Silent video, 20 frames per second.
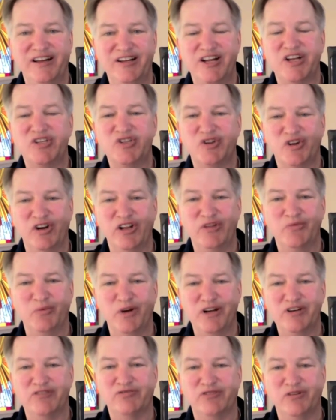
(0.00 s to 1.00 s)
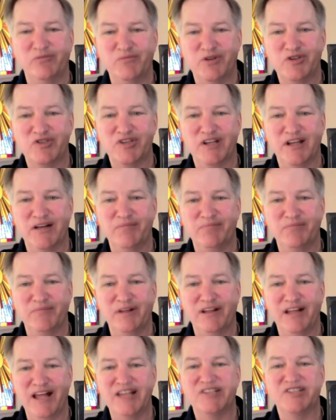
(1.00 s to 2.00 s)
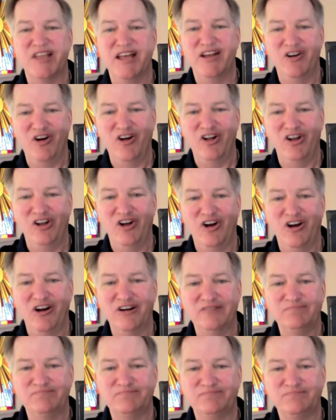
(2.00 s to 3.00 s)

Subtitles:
A truly wonderful museum, as they all are.